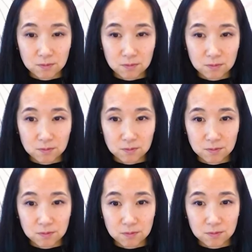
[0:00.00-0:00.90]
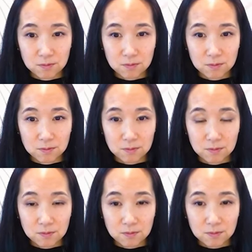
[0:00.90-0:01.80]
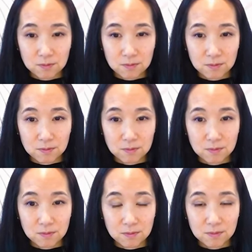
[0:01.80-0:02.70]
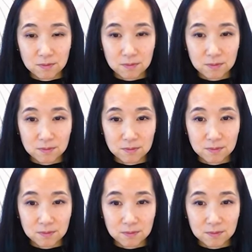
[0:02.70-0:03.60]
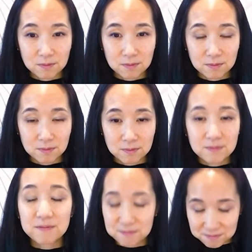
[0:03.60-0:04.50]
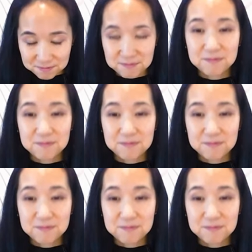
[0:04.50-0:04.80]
(silent)